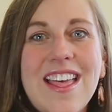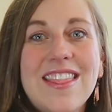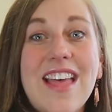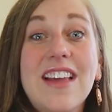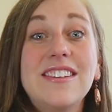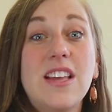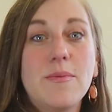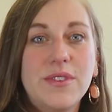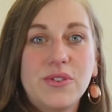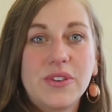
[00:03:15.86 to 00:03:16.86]
That is
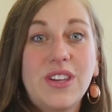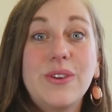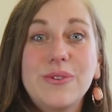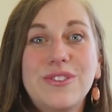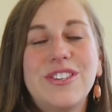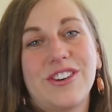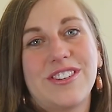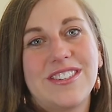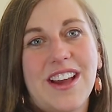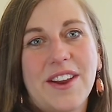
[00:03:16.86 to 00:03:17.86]
imagery used in your
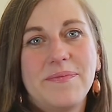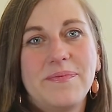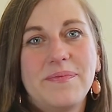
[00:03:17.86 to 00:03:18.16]
design.